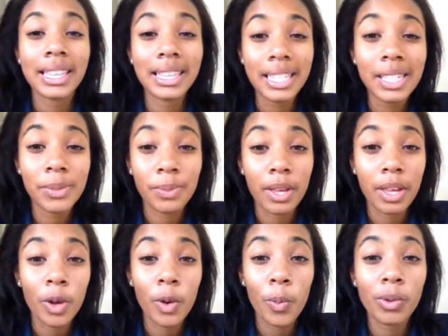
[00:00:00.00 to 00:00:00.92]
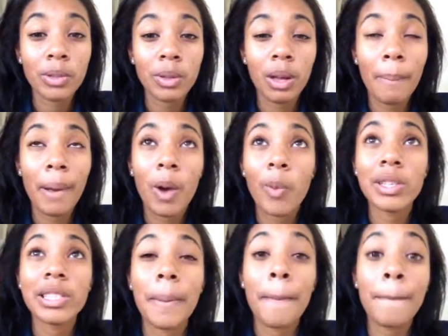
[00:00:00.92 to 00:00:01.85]
This week we'll talk about
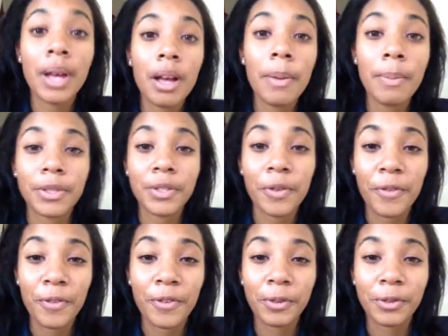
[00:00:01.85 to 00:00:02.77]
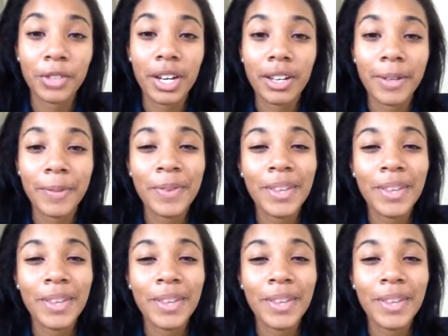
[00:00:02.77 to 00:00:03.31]
what's the purpose of a film trailer.